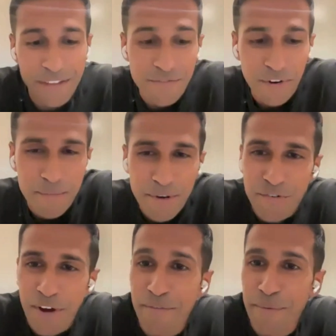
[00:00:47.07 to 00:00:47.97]
thank you very
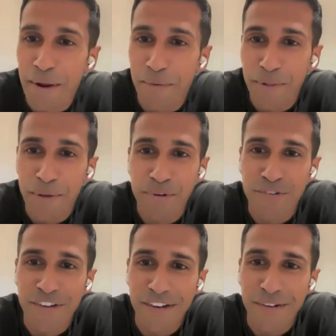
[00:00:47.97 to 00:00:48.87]
much for having me. I really
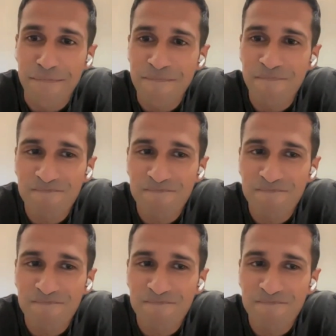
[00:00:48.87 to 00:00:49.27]
appreciate it.